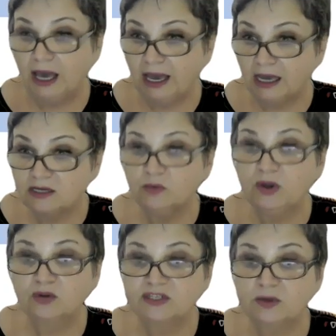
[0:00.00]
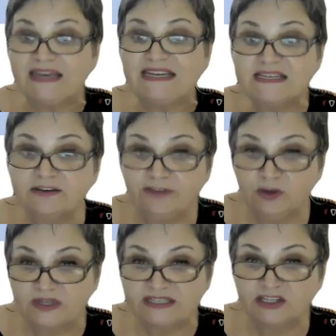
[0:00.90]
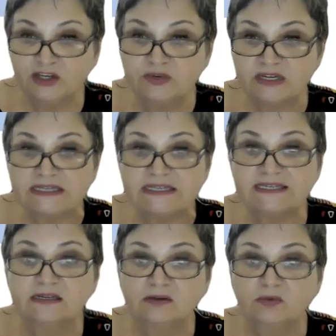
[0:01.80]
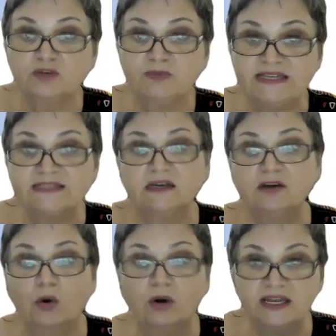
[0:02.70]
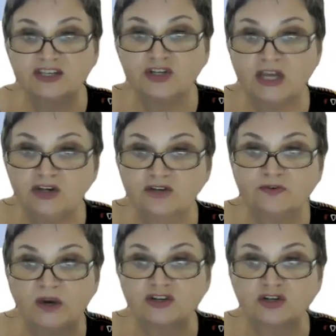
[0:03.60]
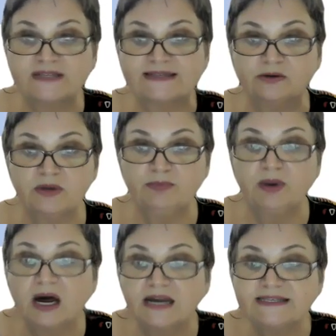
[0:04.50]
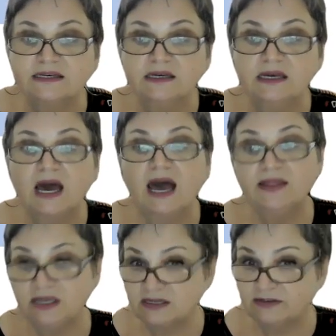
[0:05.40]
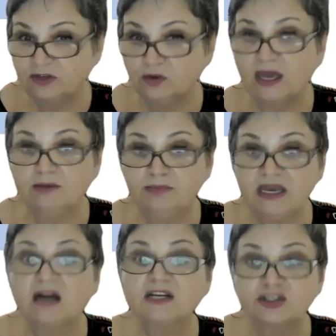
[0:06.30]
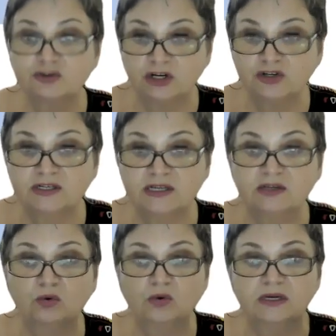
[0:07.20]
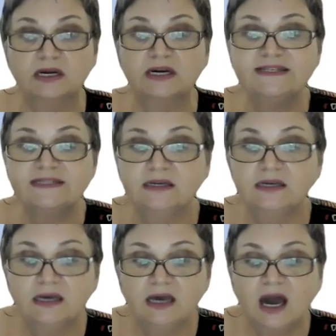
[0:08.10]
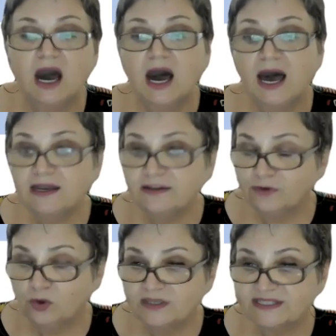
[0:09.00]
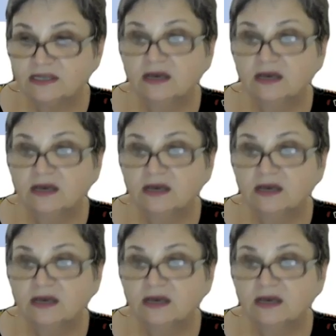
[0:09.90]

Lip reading: And we also interview the students, which means an oral exchange of questions and replies. And the interview can be unstructured and organized. And of course,